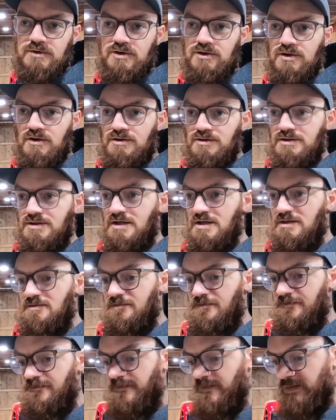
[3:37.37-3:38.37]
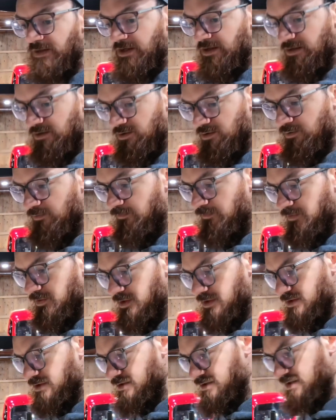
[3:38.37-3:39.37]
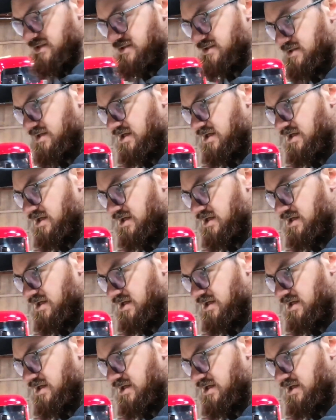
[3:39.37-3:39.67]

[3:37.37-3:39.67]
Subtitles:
crunch time. Hopefully it doesn't